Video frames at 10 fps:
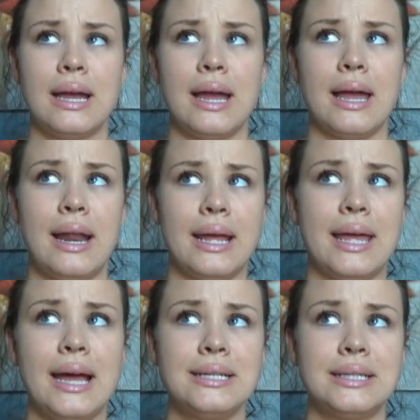and I
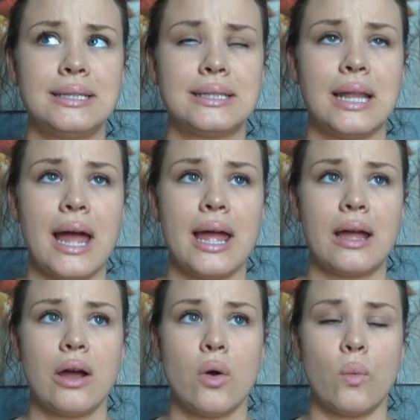guess it's like
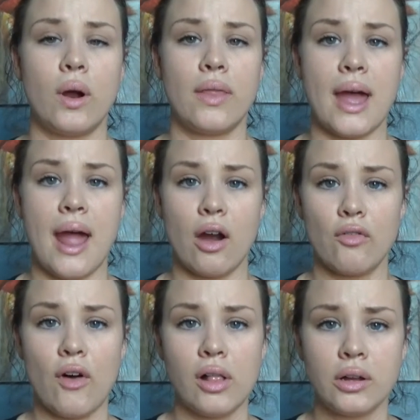where the hair
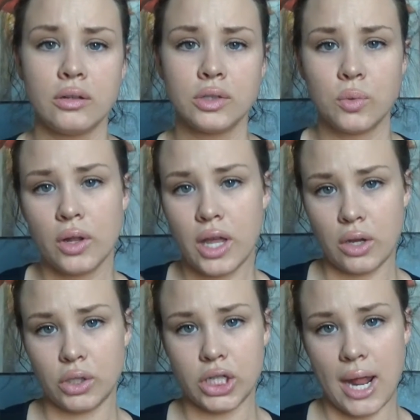follicles were that
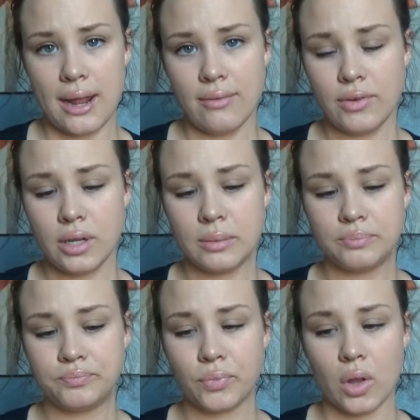you shaved
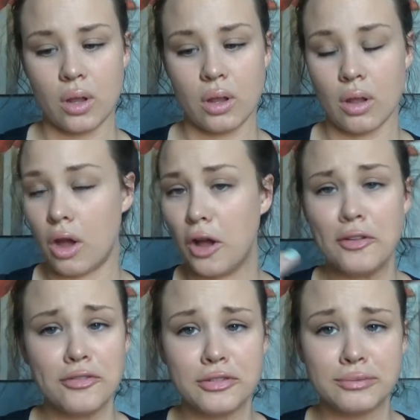
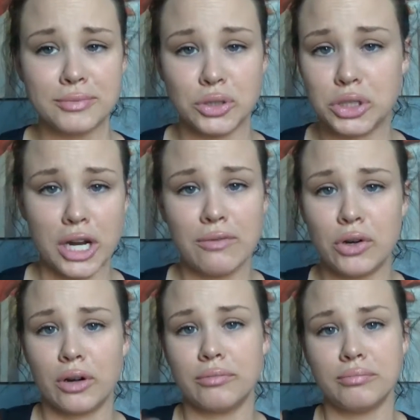off. You shaved
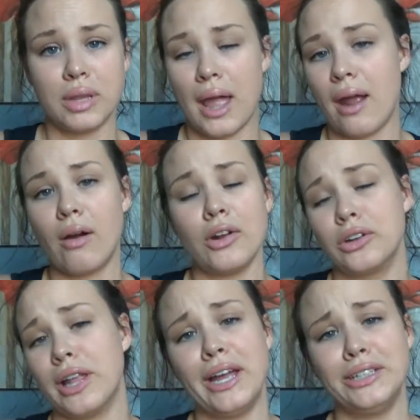the hair on your
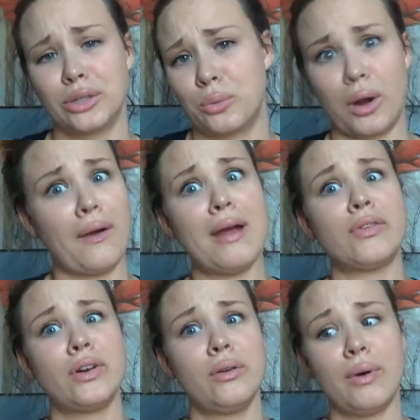legs or
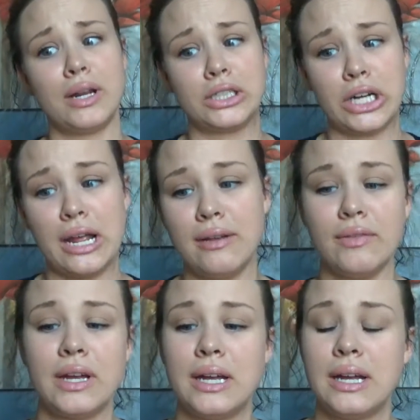wherever you want to
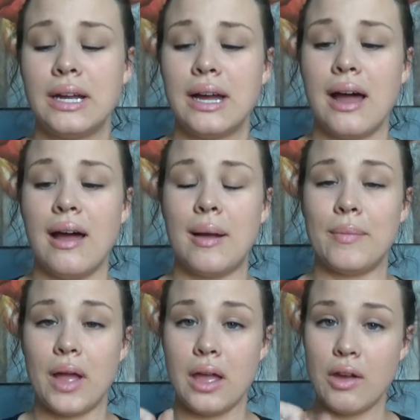shave.
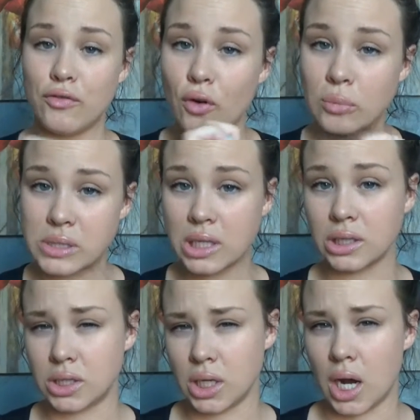It formed
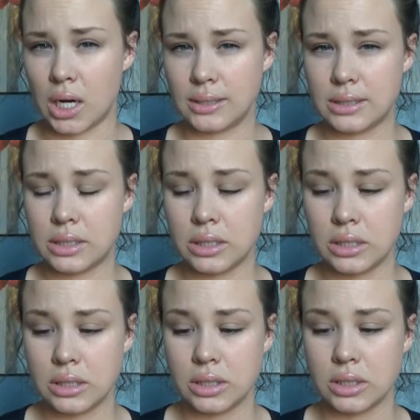little dots,
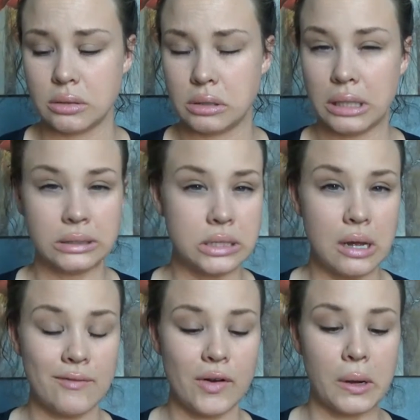so that's
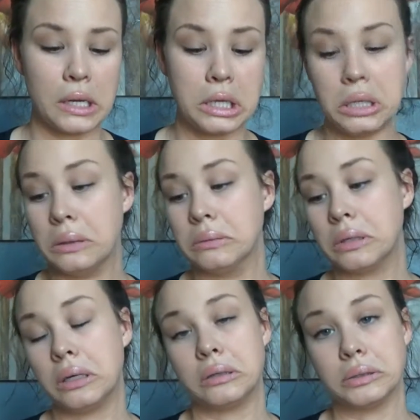not very cute.
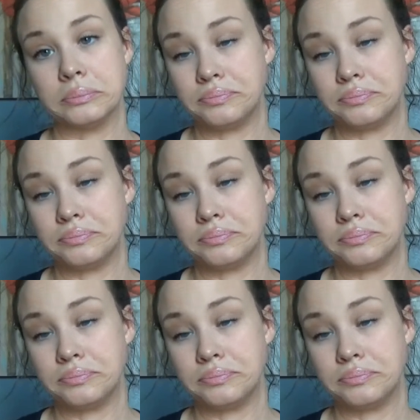I don't know.